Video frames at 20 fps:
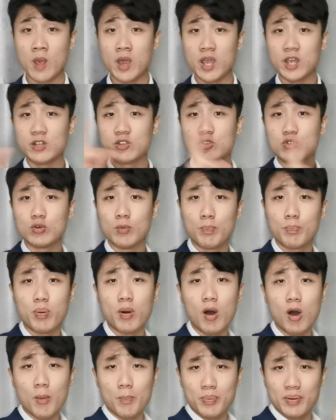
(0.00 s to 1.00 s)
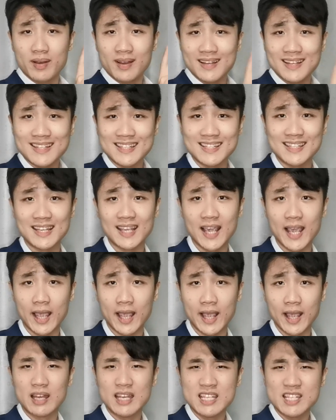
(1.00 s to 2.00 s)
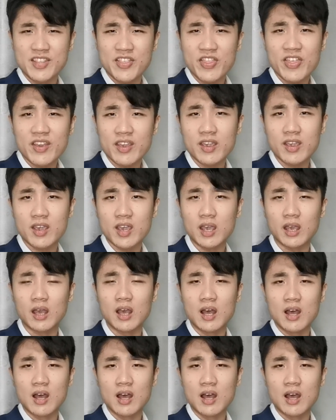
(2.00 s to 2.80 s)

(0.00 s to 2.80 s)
into pop singing is thinking